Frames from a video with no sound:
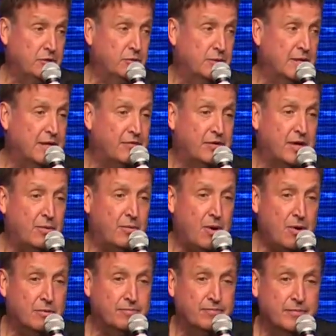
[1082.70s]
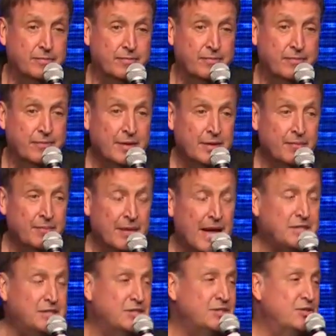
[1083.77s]
whatever I want. I
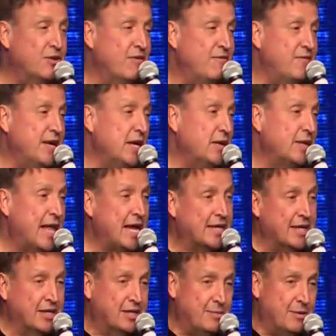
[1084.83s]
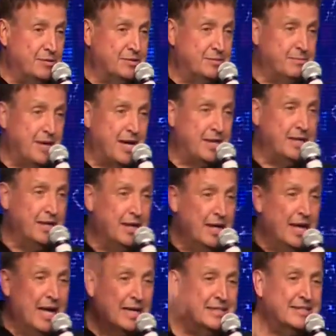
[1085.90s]
just don't feel like it. Come on, somebody.
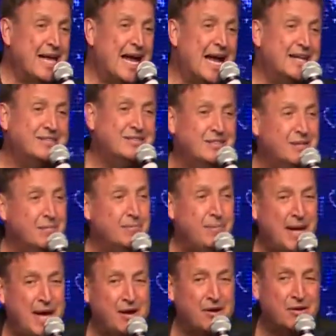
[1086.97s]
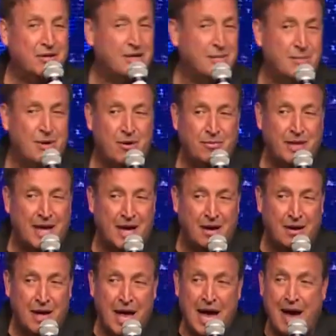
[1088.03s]
Because I got something better. Come on now.
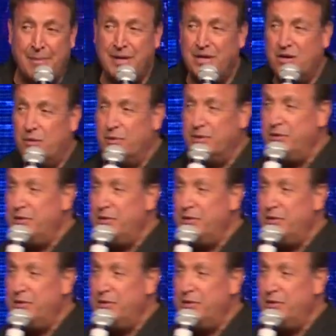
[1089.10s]
How many know when you